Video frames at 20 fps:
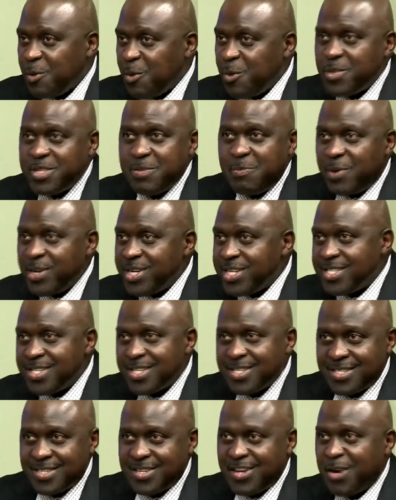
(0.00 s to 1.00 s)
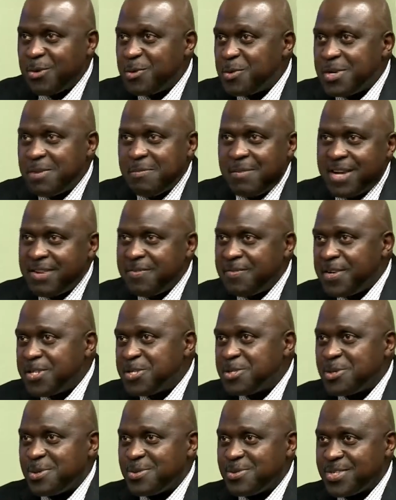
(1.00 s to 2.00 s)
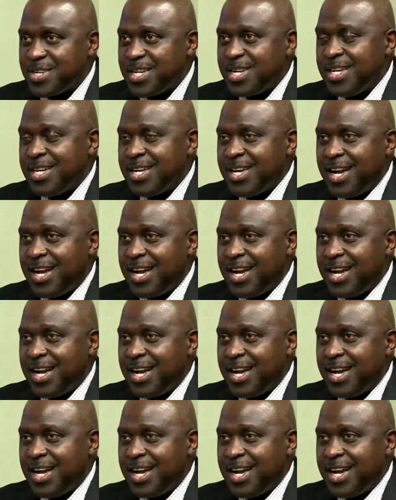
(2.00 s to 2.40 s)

all the policies, all the manifestos,